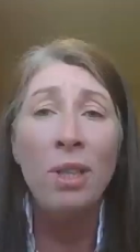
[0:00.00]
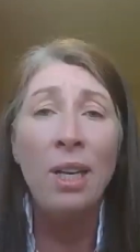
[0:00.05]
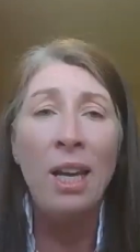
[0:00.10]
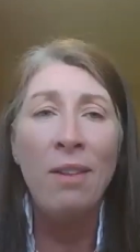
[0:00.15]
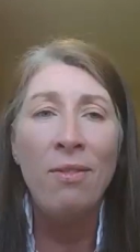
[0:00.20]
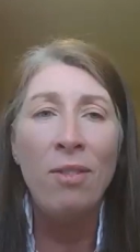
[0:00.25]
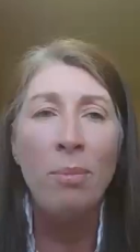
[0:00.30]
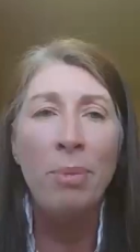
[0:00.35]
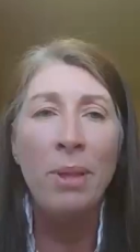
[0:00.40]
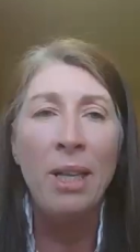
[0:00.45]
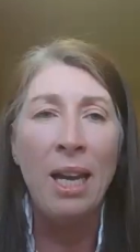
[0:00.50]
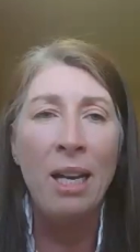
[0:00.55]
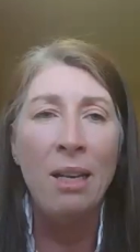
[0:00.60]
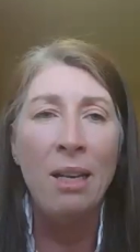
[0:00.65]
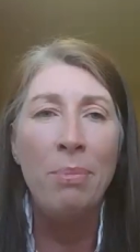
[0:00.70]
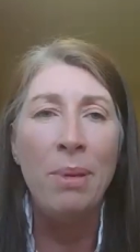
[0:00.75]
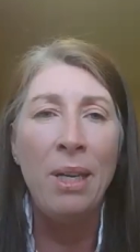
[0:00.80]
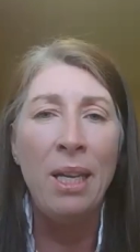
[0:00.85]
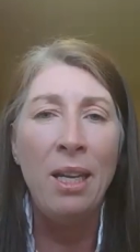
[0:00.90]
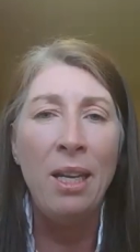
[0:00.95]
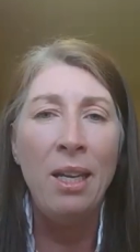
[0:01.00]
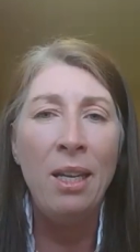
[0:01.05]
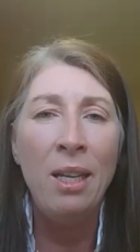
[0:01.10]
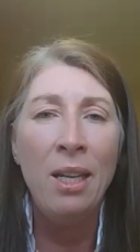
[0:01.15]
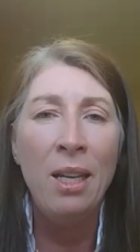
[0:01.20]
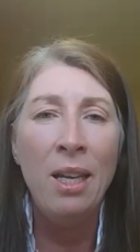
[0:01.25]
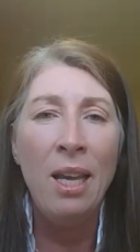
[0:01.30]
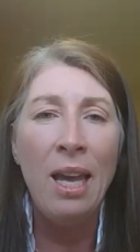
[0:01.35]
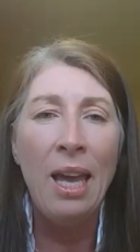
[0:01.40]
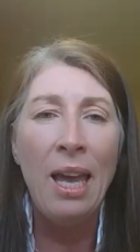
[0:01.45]
have a plan B,
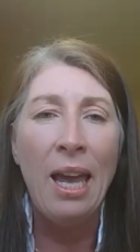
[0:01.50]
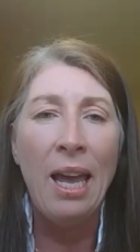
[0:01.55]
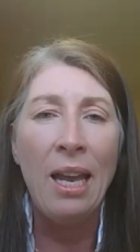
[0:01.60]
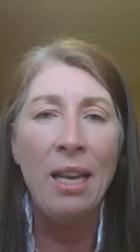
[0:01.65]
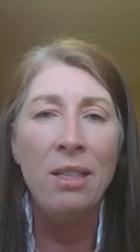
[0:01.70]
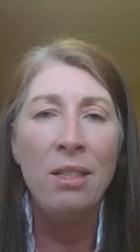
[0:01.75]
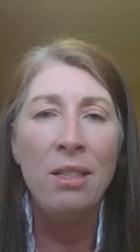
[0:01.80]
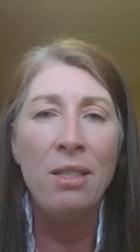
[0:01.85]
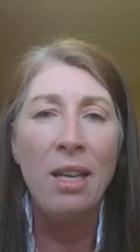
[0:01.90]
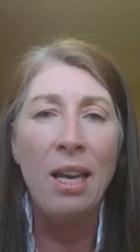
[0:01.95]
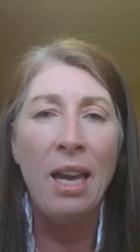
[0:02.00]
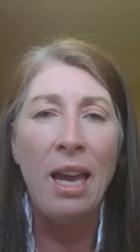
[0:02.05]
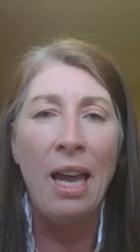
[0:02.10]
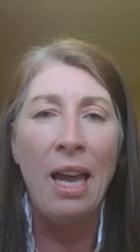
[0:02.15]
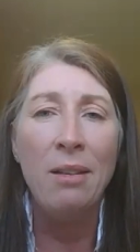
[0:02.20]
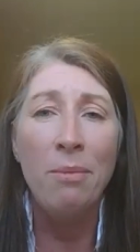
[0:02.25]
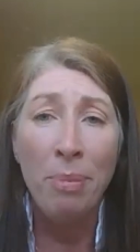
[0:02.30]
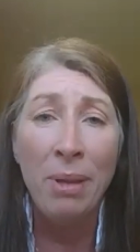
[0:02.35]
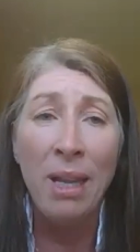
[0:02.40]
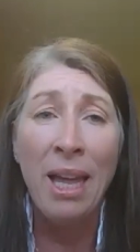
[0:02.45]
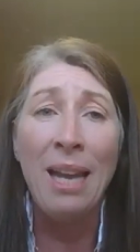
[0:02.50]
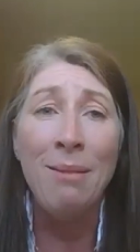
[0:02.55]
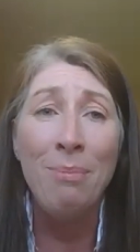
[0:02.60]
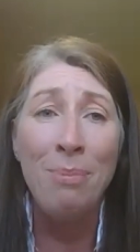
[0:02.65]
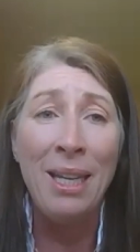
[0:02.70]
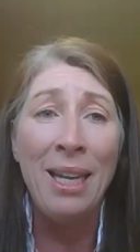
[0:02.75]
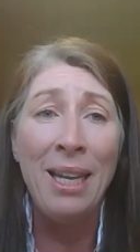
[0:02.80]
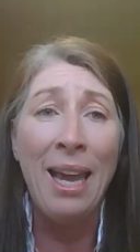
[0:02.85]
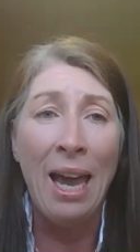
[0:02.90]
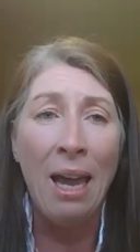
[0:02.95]
plan
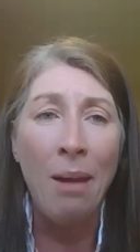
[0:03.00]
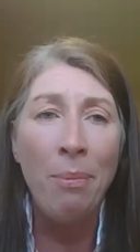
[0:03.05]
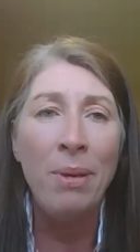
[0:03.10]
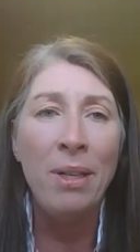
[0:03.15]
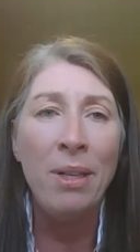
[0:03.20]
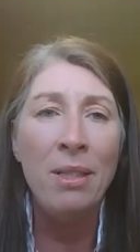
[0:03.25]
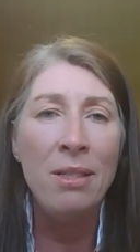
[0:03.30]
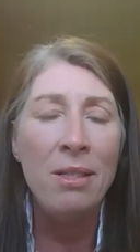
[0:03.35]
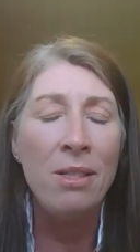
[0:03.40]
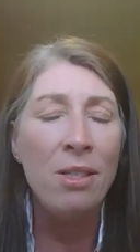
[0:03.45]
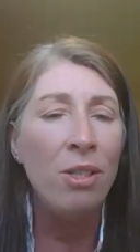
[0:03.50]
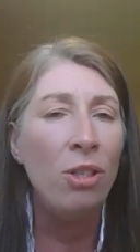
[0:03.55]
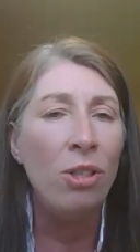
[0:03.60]
B happens,